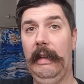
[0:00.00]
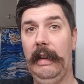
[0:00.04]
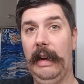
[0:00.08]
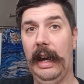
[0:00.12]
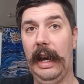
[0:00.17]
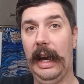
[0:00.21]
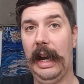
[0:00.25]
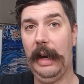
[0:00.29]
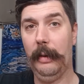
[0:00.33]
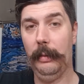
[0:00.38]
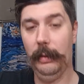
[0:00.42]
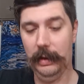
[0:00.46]

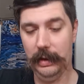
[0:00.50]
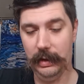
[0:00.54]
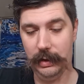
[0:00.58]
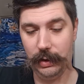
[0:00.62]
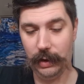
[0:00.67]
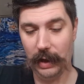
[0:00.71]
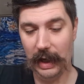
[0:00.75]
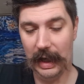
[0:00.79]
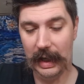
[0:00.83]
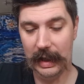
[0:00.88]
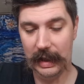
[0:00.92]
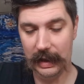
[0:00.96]
I want to
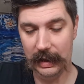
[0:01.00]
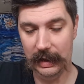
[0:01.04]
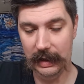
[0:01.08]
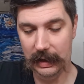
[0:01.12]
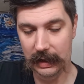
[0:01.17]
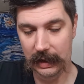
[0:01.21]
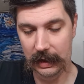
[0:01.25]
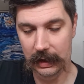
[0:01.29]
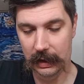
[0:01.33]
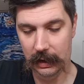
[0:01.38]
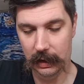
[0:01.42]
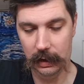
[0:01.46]
try it.
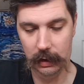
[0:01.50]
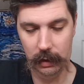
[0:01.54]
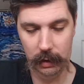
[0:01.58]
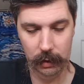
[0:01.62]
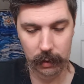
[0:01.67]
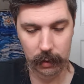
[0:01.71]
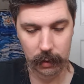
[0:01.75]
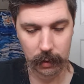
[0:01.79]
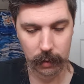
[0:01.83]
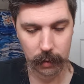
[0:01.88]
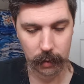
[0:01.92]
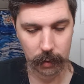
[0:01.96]

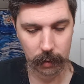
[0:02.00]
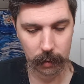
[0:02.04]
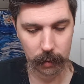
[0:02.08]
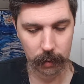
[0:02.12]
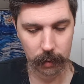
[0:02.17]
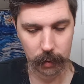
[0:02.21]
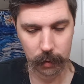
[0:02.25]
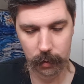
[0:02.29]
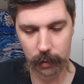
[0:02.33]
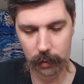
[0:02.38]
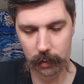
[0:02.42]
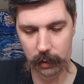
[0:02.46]
Oh,
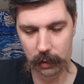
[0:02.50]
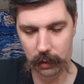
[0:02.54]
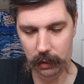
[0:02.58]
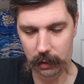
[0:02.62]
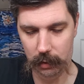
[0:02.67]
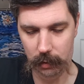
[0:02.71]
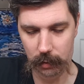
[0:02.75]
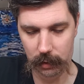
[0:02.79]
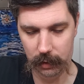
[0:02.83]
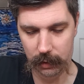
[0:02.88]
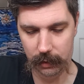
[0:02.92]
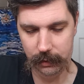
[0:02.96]

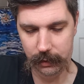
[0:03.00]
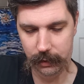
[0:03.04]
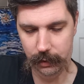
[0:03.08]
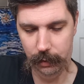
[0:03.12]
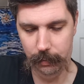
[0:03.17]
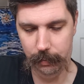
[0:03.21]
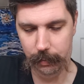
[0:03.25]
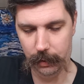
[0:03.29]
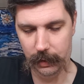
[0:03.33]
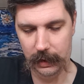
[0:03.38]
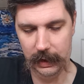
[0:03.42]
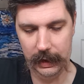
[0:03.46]
aren't you
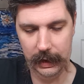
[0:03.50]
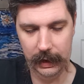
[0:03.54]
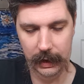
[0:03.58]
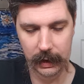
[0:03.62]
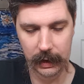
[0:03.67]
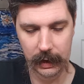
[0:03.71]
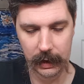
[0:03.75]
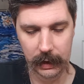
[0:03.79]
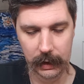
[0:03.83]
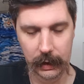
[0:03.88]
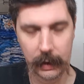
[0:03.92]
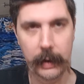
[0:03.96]
pretty?
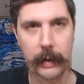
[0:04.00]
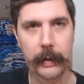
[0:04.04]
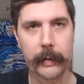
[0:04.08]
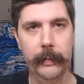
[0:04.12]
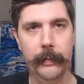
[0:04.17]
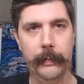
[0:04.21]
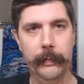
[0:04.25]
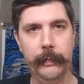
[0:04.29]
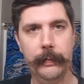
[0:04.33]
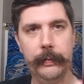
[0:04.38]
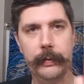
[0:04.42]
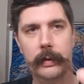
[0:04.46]

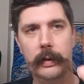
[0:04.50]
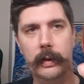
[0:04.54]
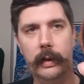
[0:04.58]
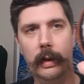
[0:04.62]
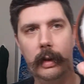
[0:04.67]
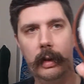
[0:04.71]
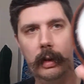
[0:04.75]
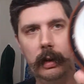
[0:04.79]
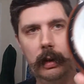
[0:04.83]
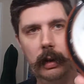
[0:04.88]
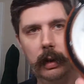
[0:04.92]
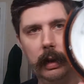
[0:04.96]

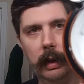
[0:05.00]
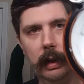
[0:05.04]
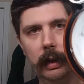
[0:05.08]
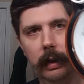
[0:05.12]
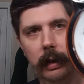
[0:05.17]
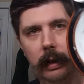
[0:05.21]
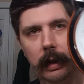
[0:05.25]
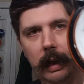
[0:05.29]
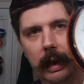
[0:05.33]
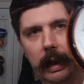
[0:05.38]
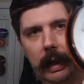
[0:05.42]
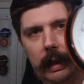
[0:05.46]
Look at
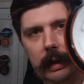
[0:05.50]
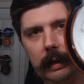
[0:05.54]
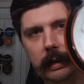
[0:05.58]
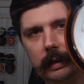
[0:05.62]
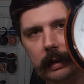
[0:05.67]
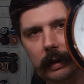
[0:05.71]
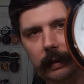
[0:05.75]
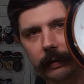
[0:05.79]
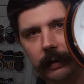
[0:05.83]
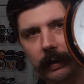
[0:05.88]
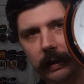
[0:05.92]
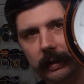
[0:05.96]
that. See
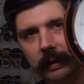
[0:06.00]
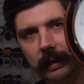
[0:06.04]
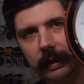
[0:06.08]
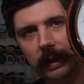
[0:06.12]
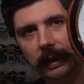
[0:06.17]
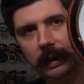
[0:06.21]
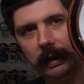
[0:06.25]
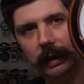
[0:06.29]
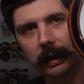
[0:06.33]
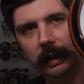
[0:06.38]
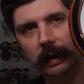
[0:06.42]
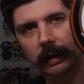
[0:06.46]
if you can see in
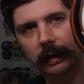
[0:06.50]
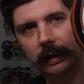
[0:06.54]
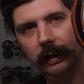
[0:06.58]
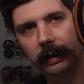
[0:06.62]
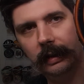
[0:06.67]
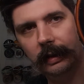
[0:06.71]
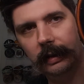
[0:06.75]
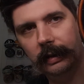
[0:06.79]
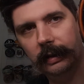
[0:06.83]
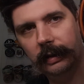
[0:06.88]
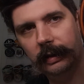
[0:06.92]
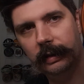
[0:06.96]
there.
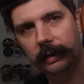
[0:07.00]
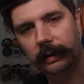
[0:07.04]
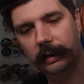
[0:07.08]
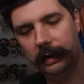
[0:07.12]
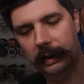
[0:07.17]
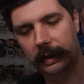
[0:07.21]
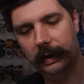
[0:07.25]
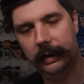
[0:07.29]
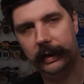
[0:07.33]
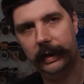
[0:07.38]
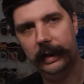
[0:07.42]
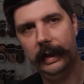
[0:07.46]
Look
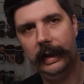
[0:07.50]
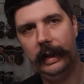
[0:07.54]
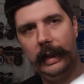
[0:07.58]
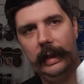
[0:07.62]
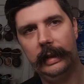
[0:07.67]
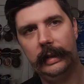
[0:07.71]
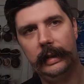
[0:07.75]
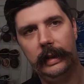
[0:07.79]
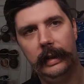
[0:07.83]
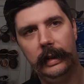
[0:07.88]
at that.